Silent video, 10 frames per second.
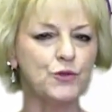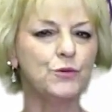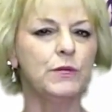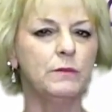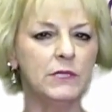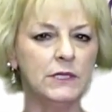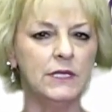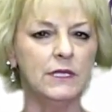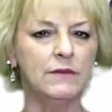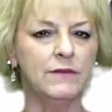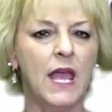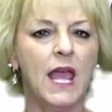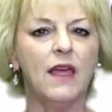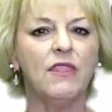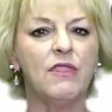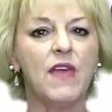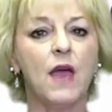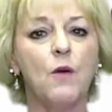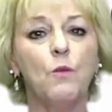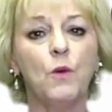truly believe
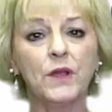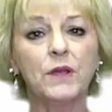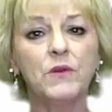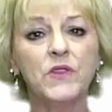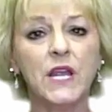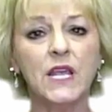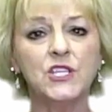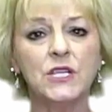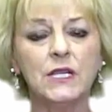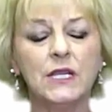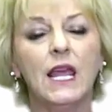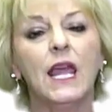that working with an agent